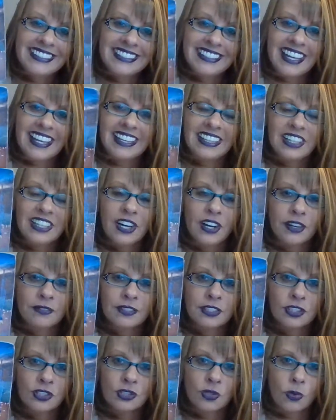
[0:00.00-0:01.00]
Ten of
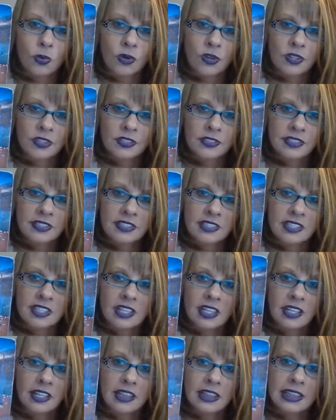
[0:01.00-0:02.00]
Swords.
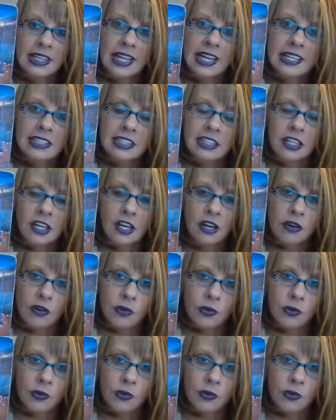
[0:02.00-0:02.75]
Let go.